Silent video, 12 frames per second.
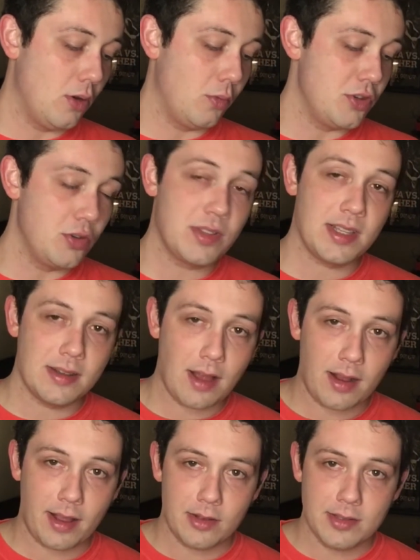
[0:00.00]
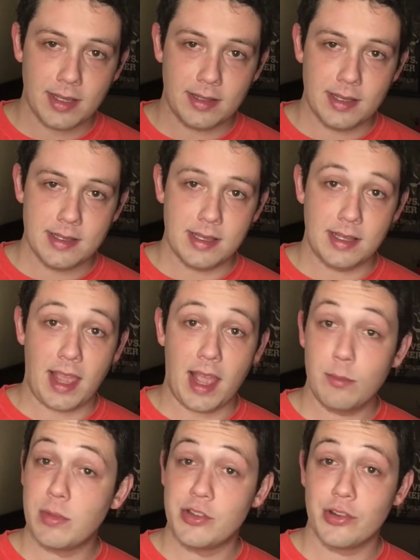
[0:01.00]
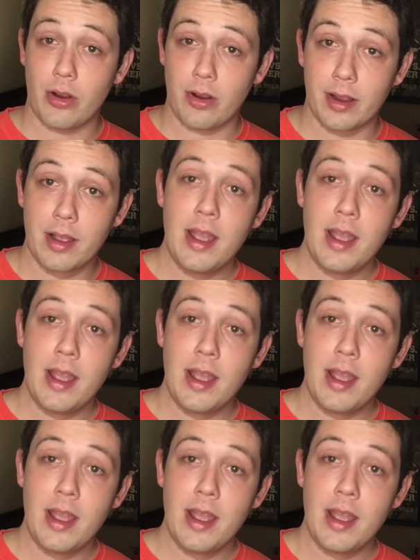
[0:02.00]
when you see knockouts like this, it can be jarring,